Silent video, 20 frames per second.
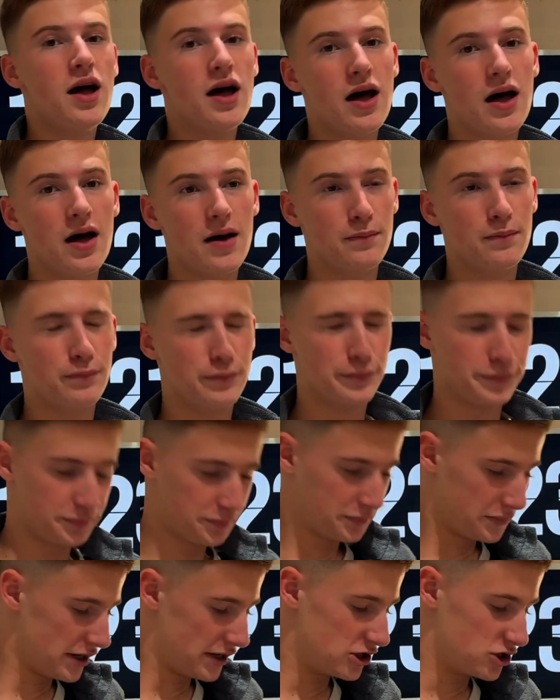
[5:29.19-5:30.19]

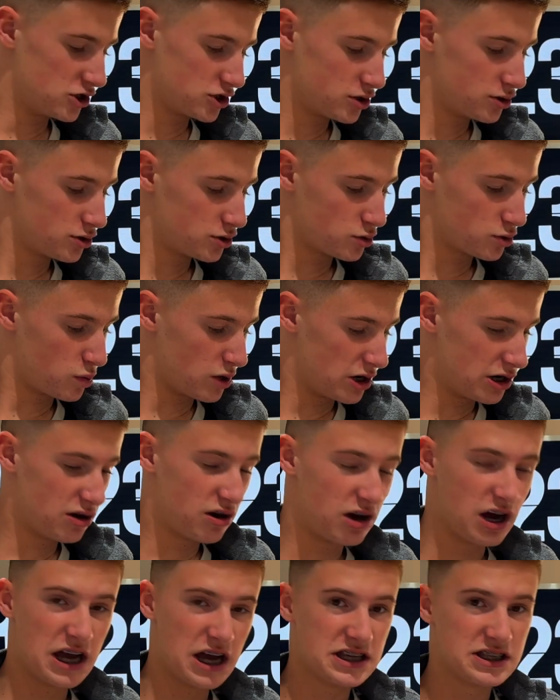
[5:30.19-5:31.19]
It just looked quite
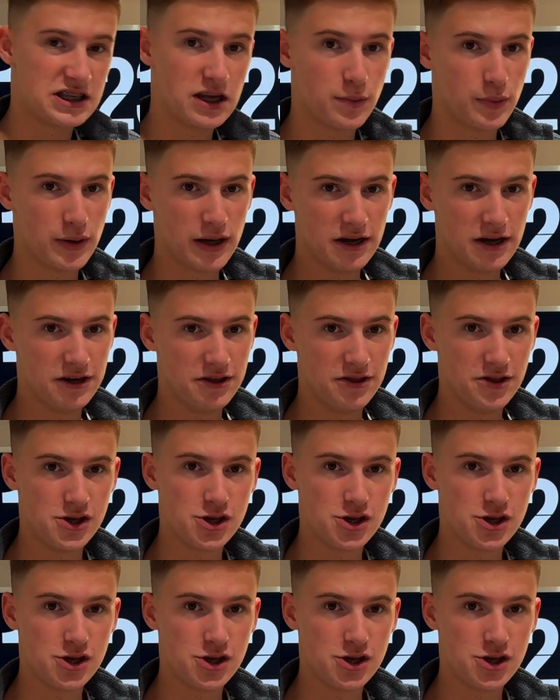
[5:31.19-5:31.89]
nice, appealing.